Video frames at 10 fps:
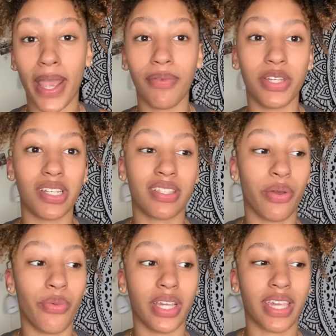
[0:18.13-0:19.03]
We just hit
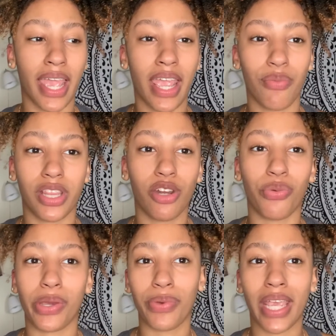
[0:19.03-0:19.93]
1K and within a week
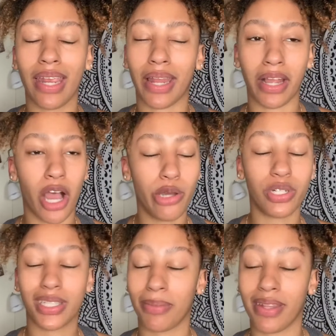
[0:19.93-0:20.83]
we gained like 100 and
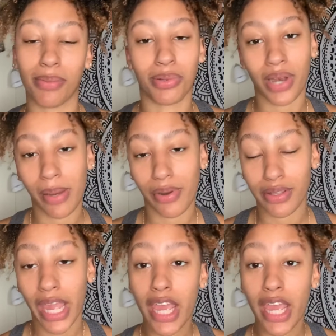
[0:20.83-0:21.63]
something subscribers,